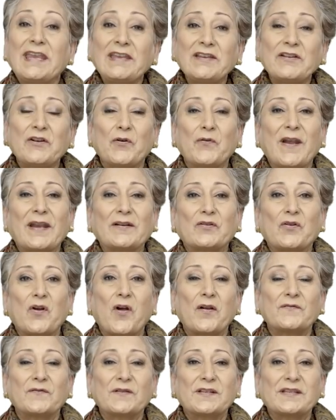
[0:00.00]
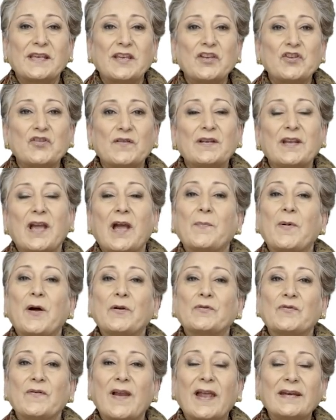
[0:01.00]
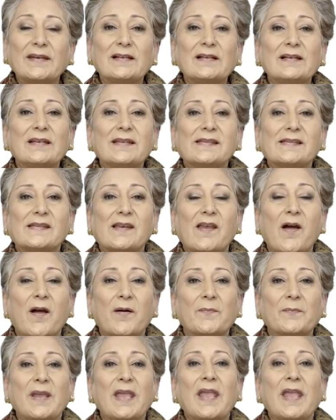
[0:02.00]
incorrect conversation about radical Islam